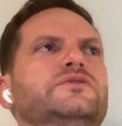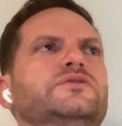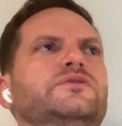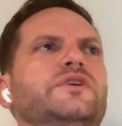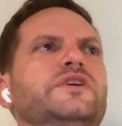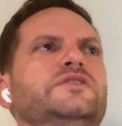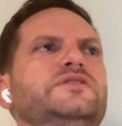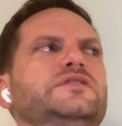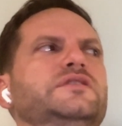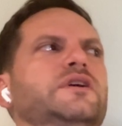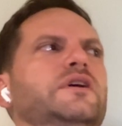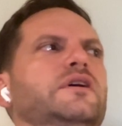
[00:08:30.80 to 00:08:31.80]

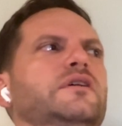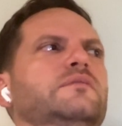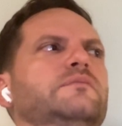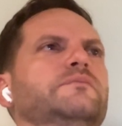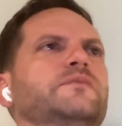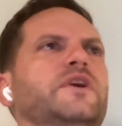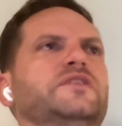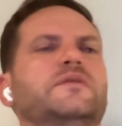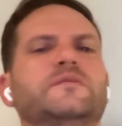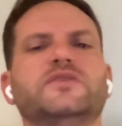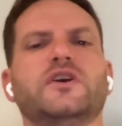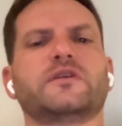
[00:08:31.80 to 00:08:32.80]
crazy. I'm
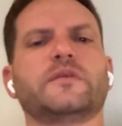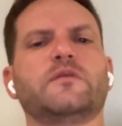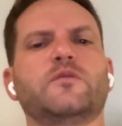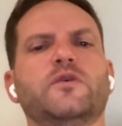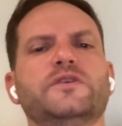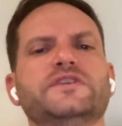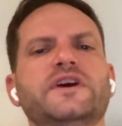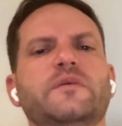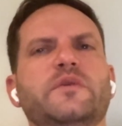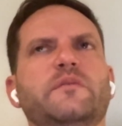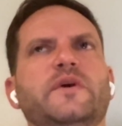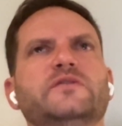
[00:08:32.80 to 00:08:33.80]
talking about more in
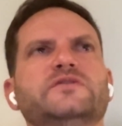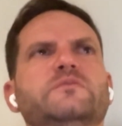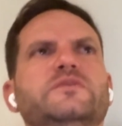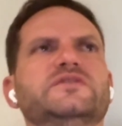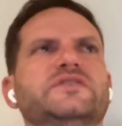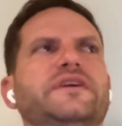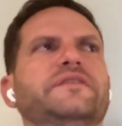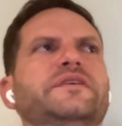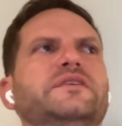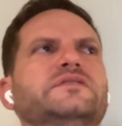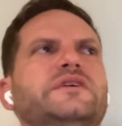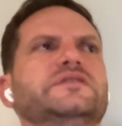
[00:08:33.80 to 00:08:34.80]
depth about some design
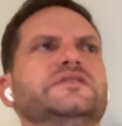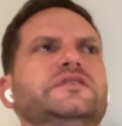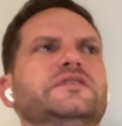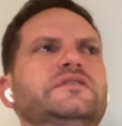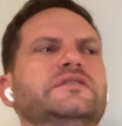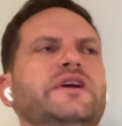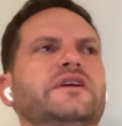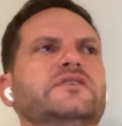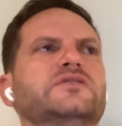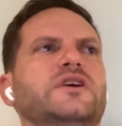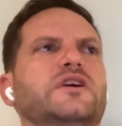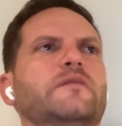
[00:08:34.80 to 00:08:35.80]
things I did that I can
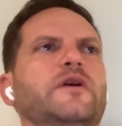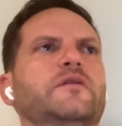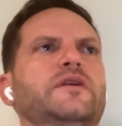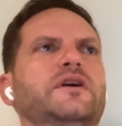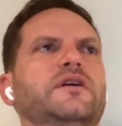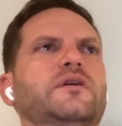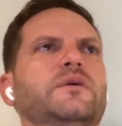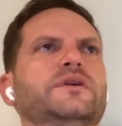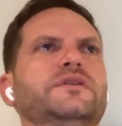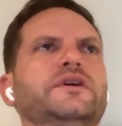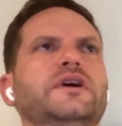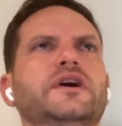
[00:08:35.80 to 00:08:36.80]
talk about now,
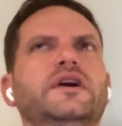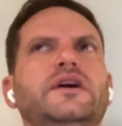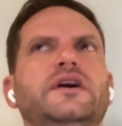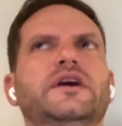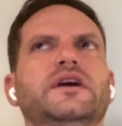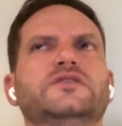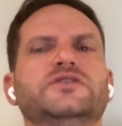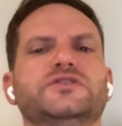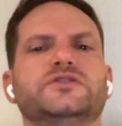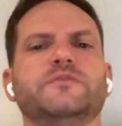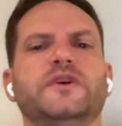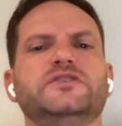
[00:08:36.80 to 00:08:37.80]
and
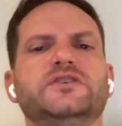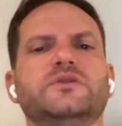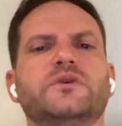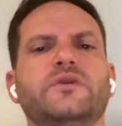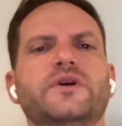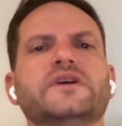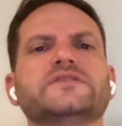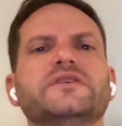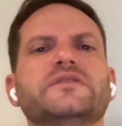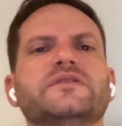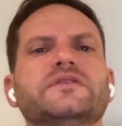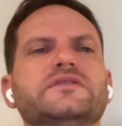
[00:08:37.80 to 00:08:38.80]
just my general thoughts on
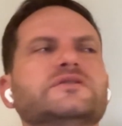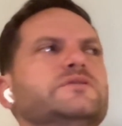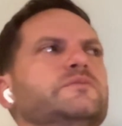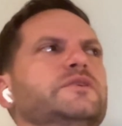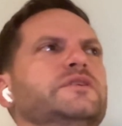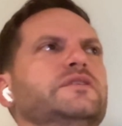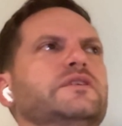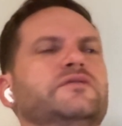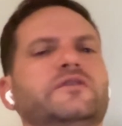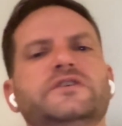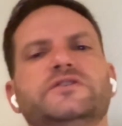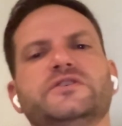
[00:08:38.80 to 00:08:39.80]
things. But if
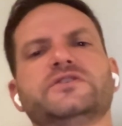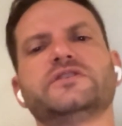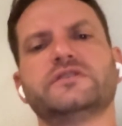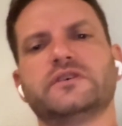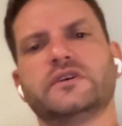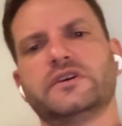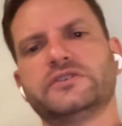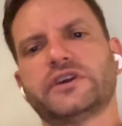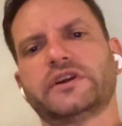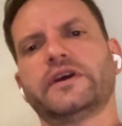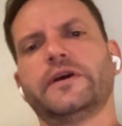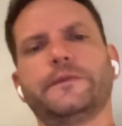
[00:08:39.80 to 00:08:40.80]
you're interested, check
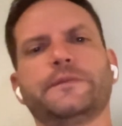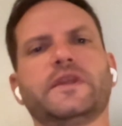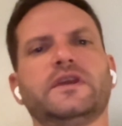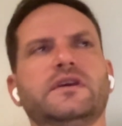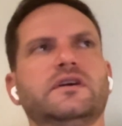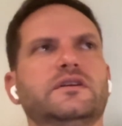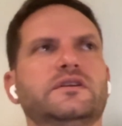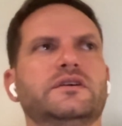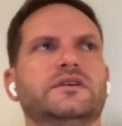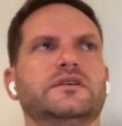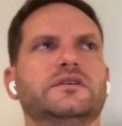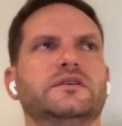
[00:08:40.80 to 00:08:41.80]
it out. And
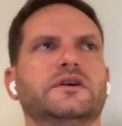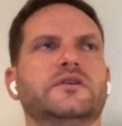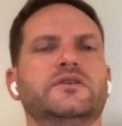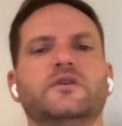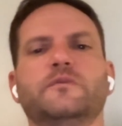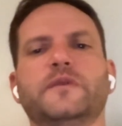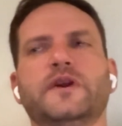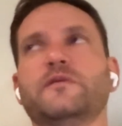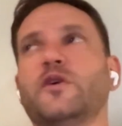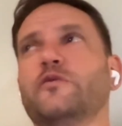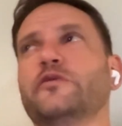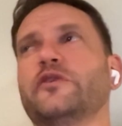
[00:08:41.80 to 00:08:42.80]
I don't know,
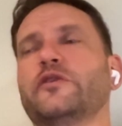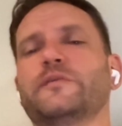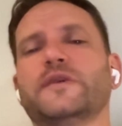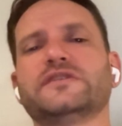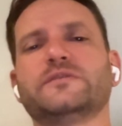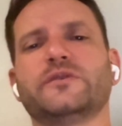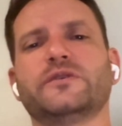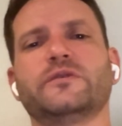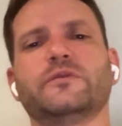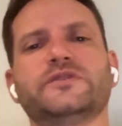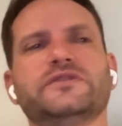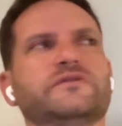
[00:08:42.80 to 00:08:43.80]
hopefully I'll make some more
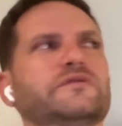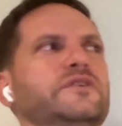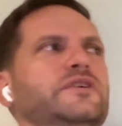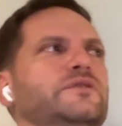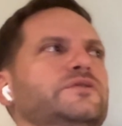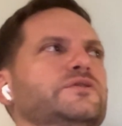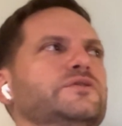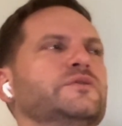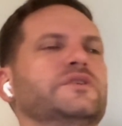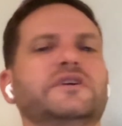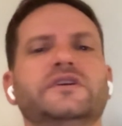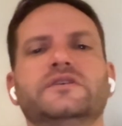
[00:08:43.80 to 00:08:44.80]
windsurfing videos or
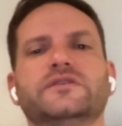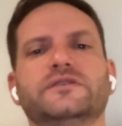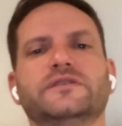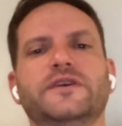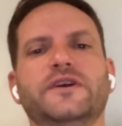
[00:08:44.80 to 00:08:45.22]
something later, or